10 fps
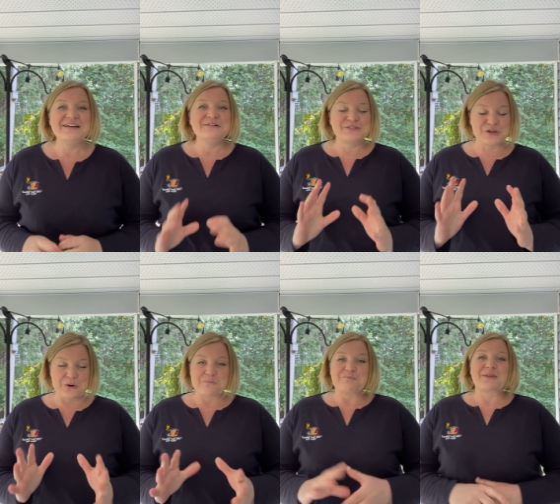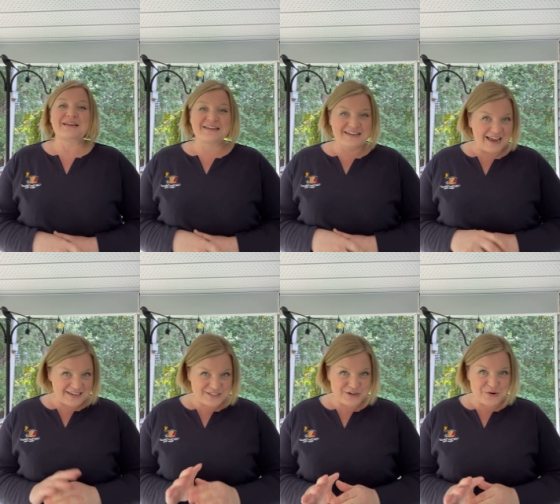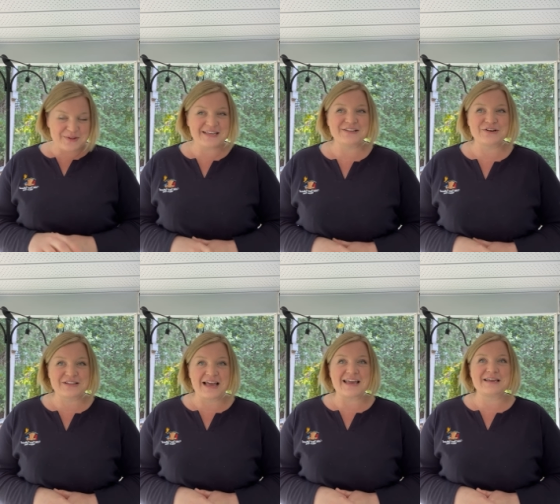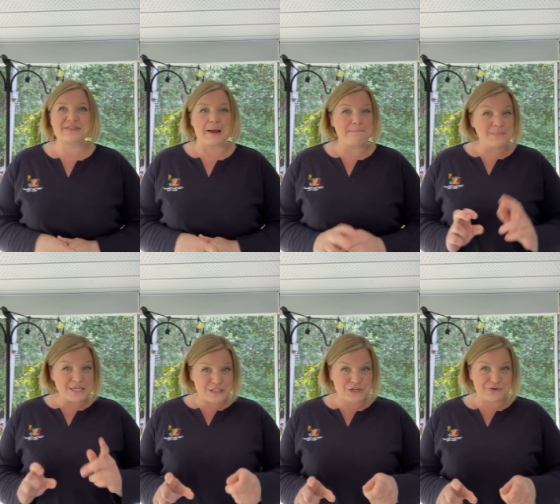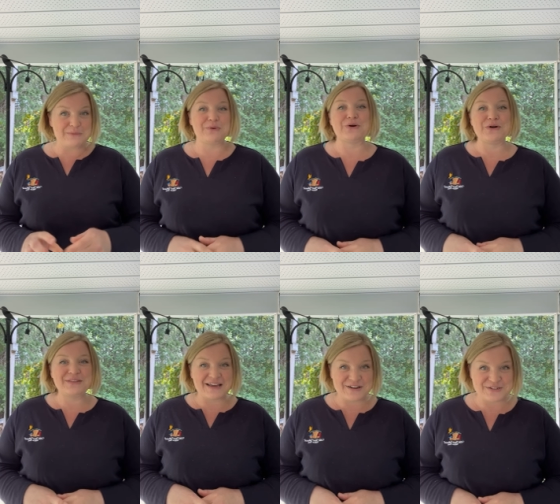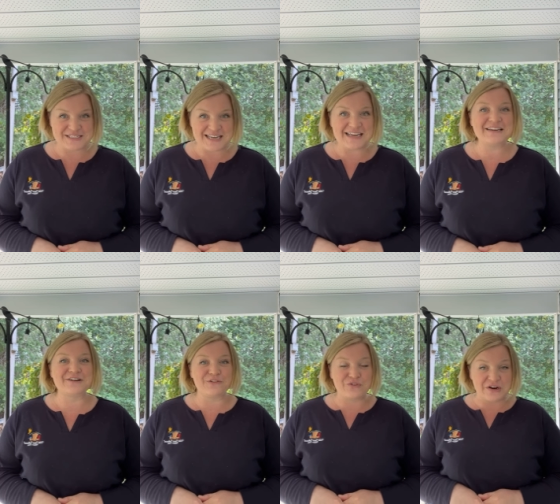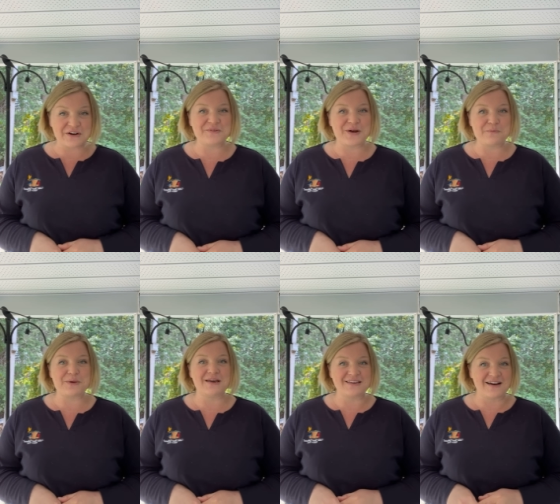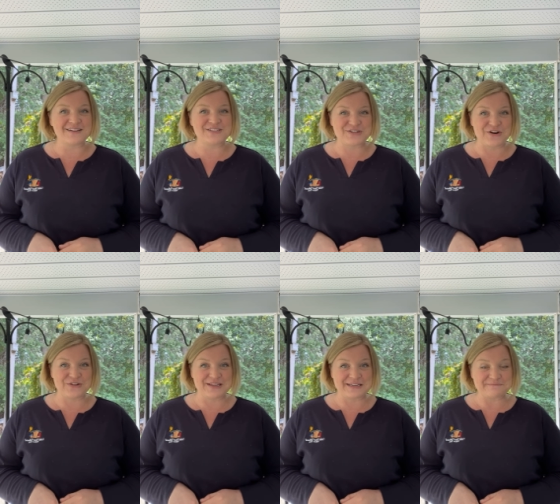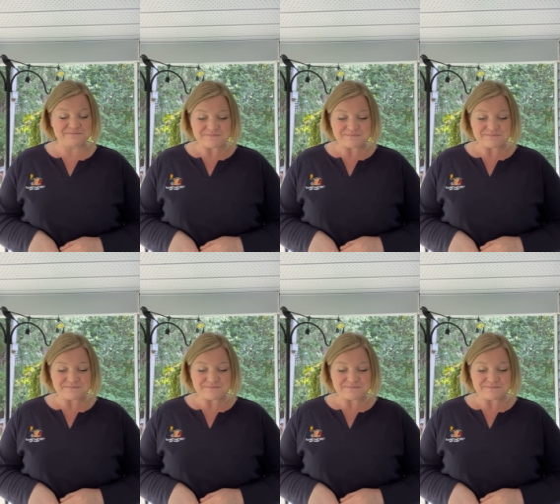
So get to know what they look like. That mystery bird that you're seeing could very well be a young starling.